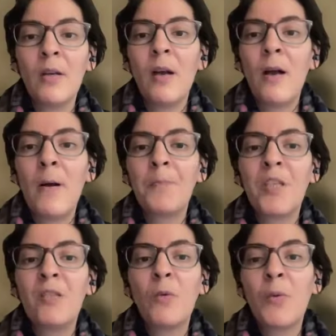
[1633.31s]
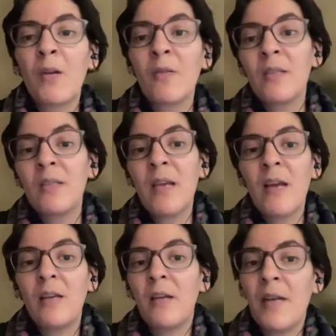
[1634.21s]
In
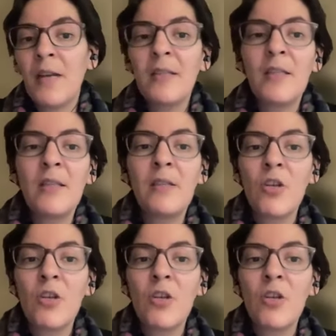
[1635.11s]
2019,